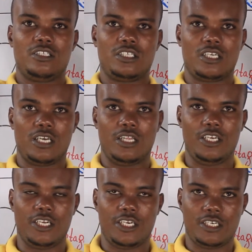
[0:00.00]
take it
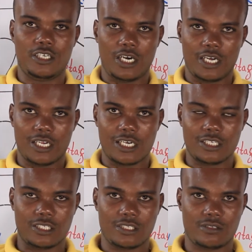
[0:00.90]
here and I
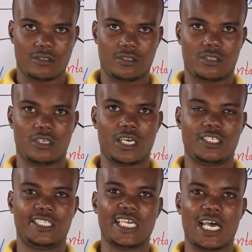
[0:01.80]
get
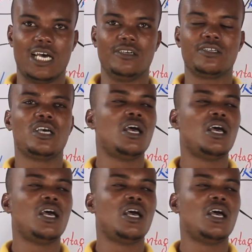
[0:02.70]
it down.